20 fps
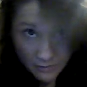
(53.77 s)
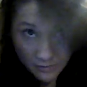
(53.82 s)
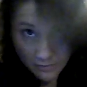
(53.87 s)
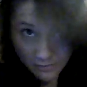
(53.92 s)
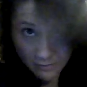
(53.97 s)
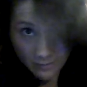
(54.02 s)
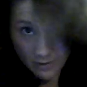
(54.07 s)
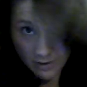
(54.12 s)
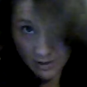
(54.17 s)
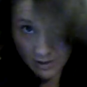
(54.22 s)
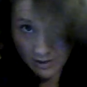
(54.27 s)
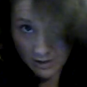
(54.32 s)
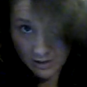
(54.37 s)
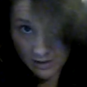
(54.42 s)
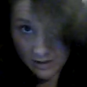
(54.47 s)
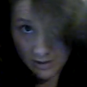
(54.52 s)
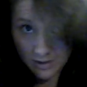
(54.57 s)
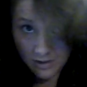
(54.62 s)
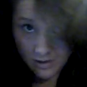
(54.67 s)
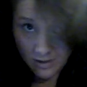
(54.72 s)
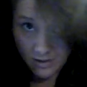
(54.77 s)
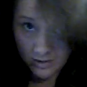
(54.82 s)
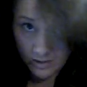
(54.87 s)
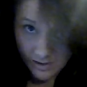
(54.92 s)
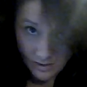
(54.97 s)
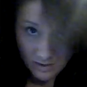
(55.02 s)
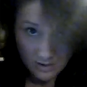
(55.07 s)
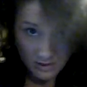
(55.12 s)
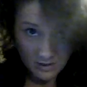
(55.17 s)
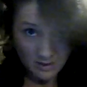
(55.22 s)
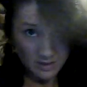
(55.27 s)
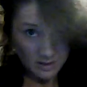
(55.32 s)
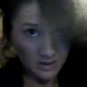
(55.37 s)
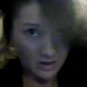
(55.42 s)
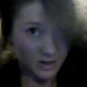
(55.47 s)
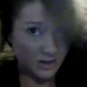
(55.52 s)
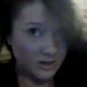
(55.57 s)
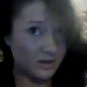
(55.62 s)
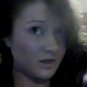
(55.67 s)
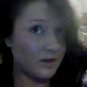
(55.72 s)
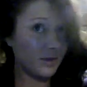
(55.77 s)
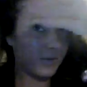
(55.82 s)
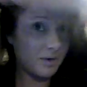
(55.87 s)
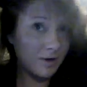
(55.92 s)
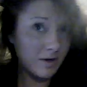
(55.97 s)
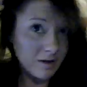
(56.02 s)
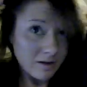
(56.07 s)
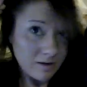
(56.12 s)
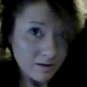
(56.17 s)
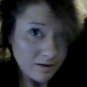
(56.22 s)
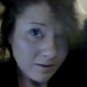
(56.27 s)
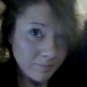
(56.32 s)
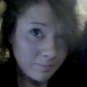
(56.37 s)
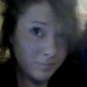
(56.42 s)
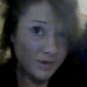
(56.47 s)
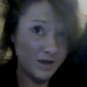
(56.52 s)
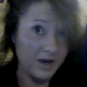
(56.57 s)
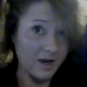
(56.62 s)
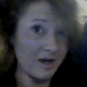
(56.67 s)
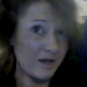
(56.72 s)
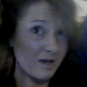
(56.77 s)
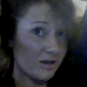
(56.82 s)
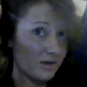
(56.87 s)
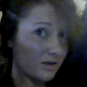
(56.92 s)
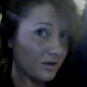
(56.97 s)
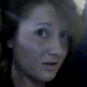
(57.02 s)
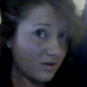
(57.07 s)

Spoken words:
of what I did. And then I'm going to clip that.